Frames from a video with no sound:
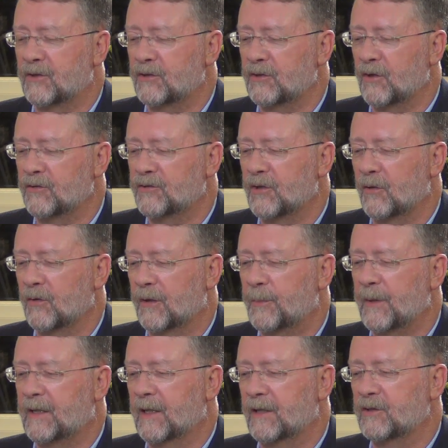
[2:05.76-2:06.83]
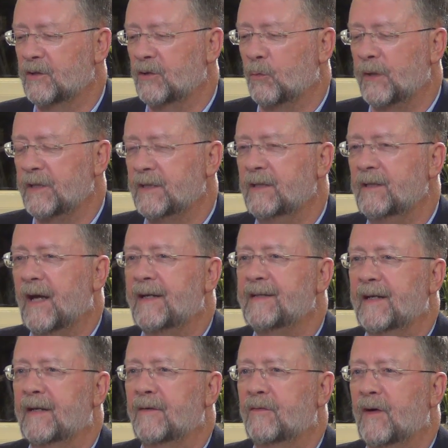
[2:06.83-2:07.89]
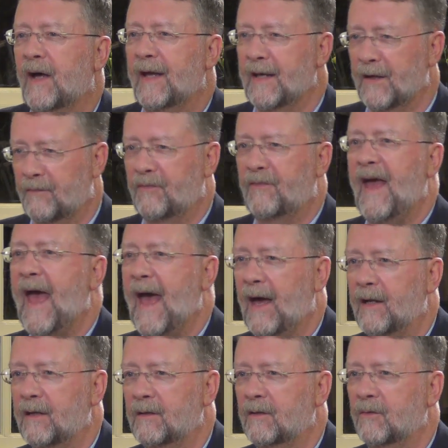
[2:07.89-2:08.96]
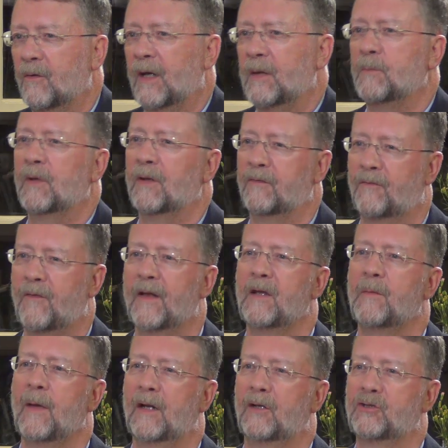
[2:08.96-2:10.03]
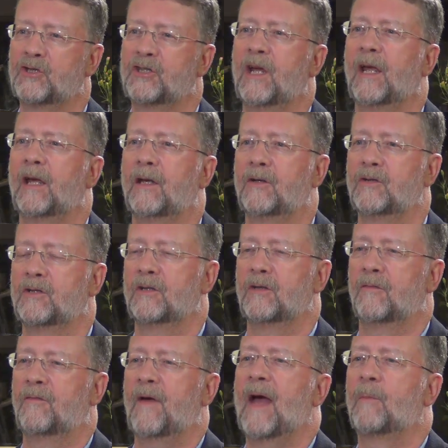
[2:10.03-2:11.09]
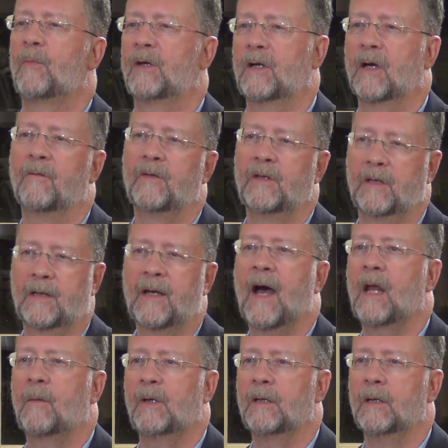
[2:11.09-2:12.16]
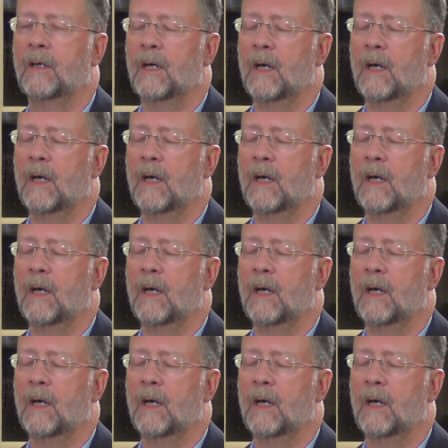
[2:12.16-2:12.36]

you know, so because we didn't identify a fad, right, but a fundamental change in the fabric of the economy.